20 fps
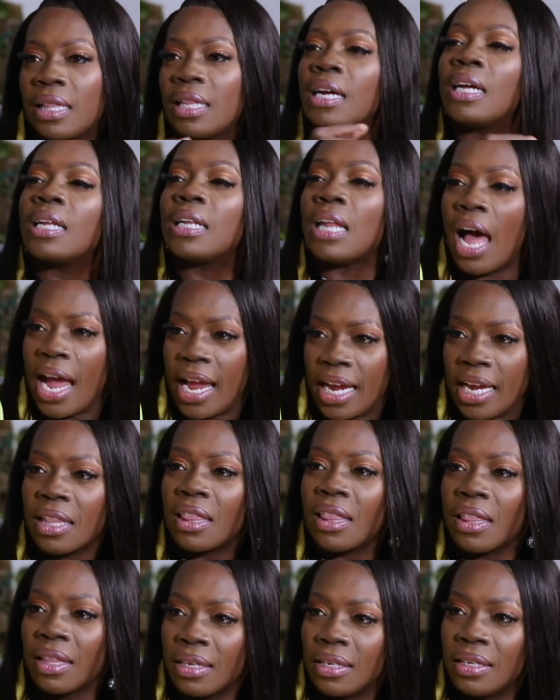the
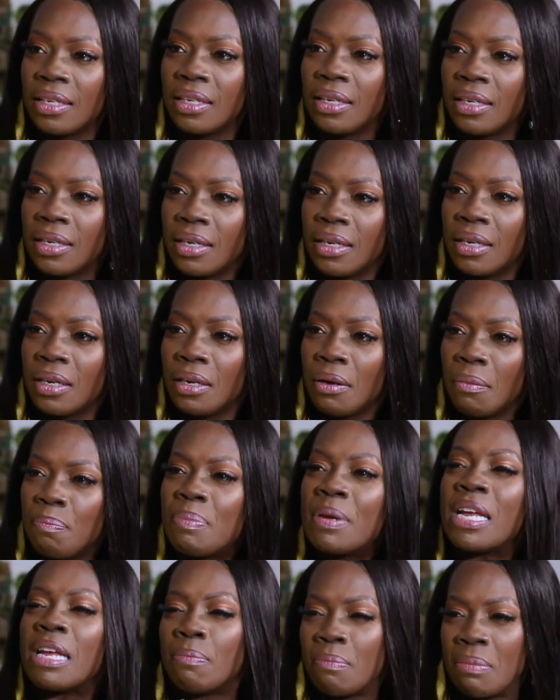Goliath
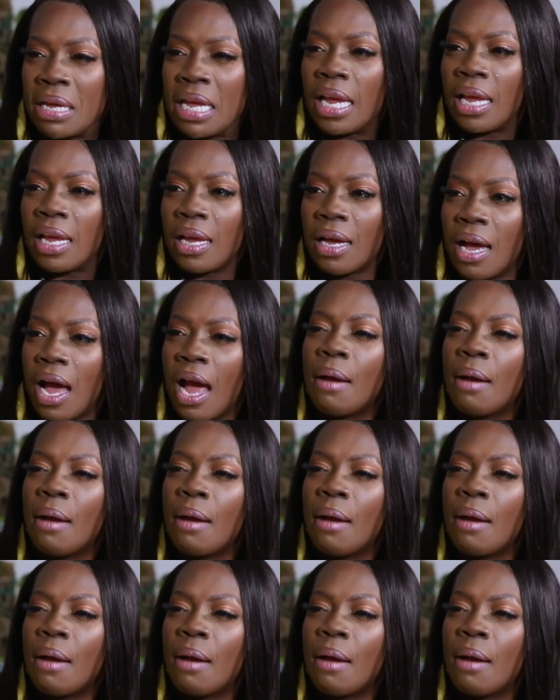beat me.